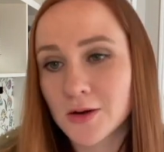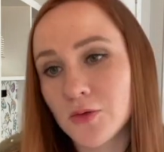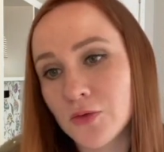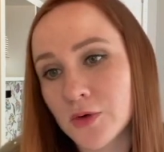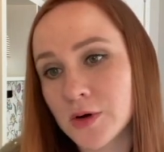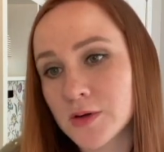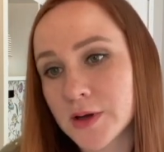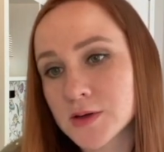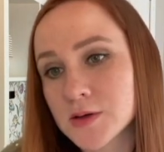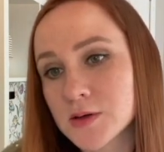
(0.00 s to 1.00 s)
or
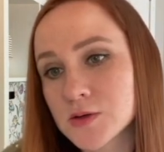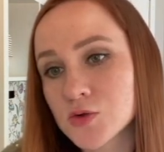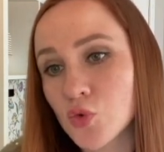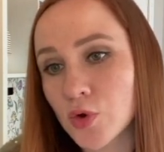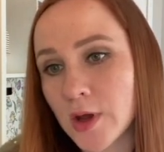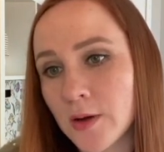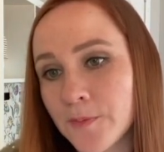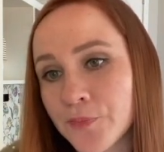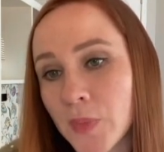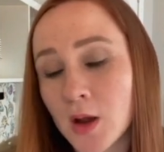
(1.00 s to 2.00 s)
like Sonia.
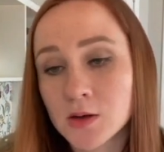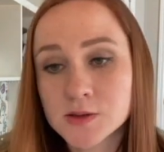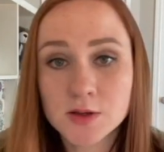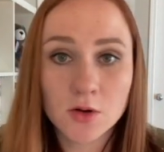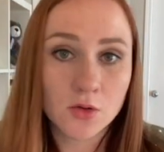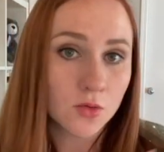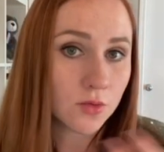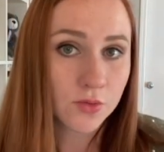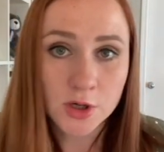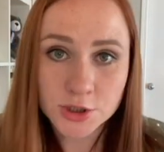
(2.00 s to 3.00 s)
So,
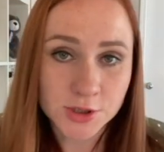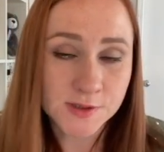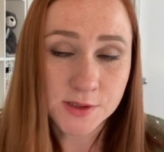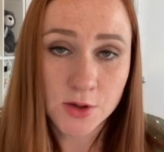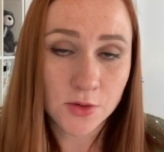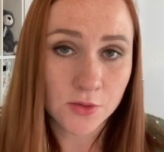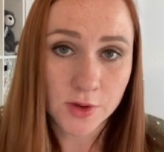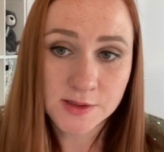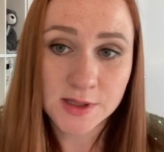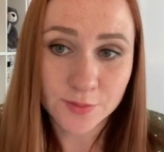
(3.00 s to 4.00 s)
Russia is no
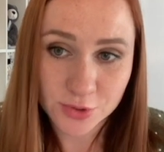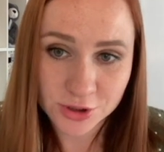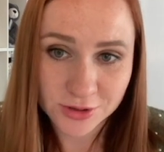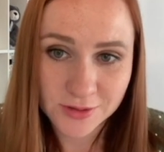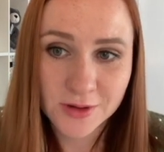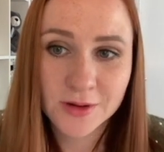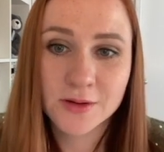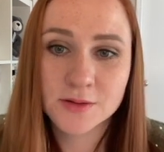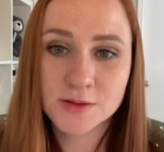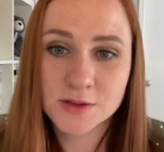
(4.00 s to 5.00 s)
exception.
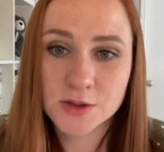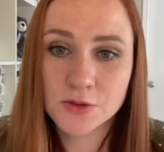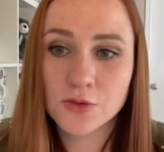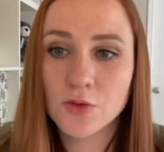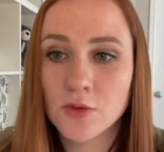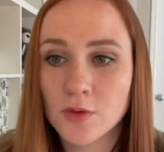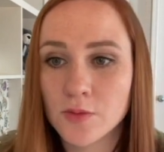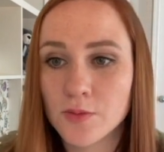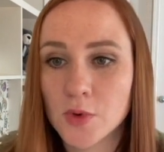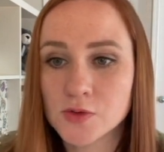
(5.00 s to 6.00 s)
Two
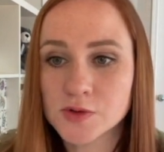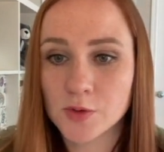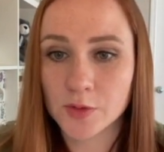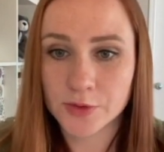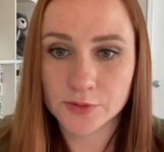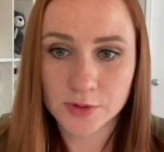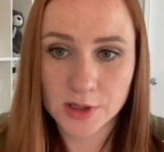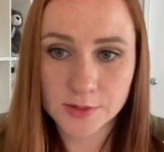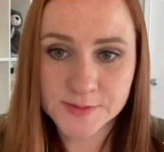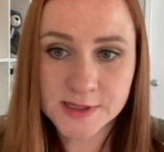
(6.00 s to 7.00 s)
most popular
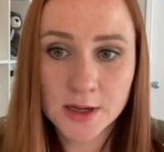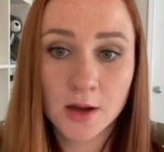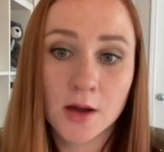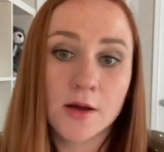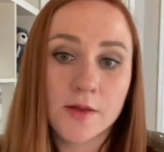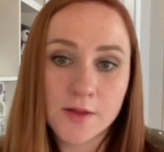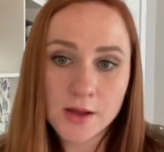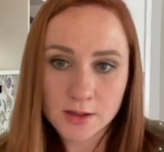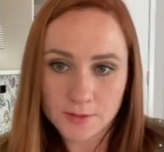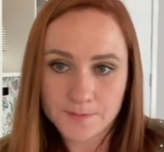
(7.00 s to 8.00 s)
names.
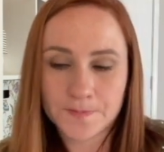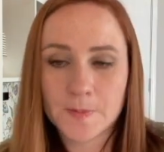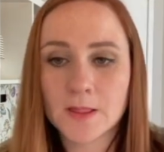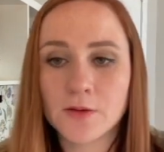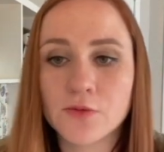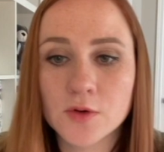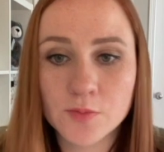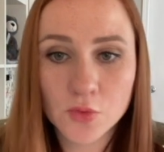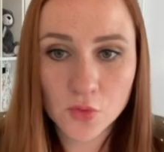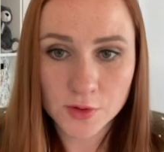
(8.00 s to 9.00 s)
Then, for
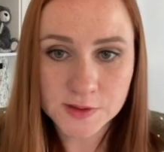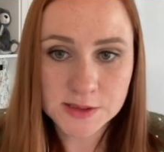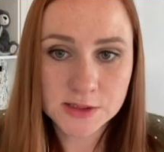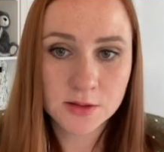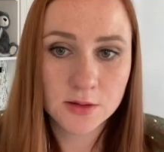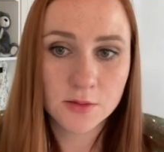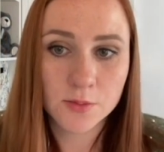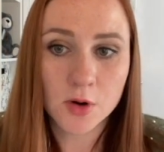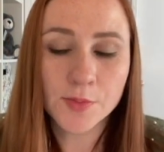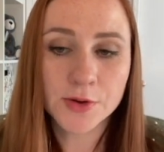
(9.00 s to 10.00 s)
boys,
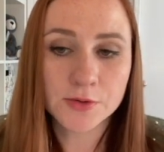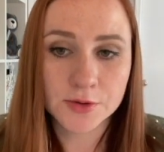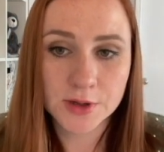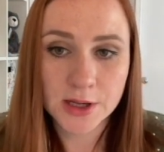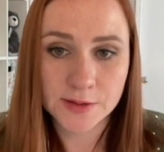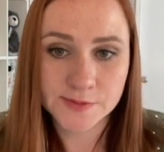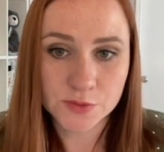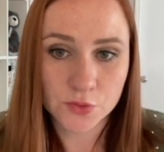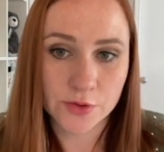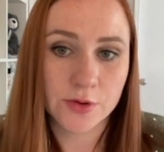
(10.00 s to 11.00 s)
popular names
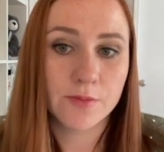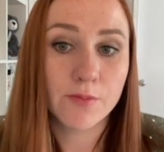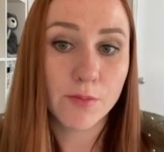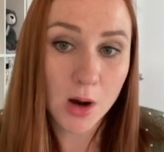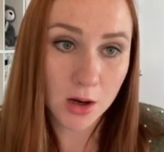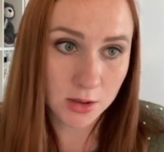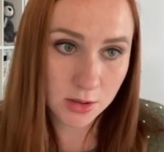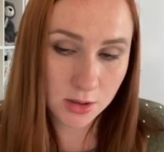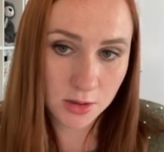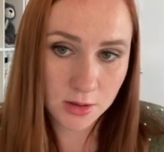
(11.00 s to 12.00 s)
were
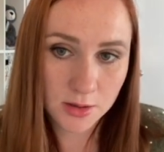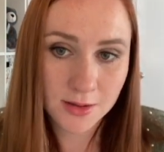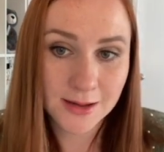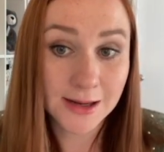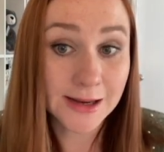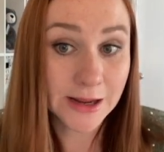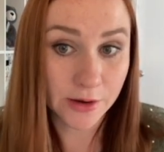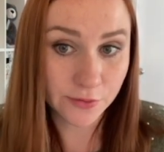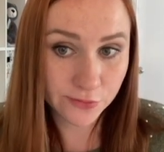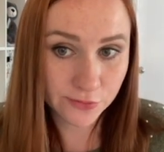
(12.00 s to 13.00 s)
Mark,
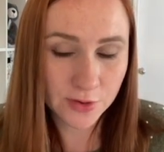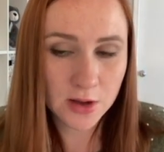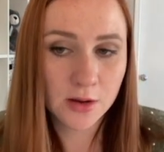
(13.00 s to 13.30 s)
Lev,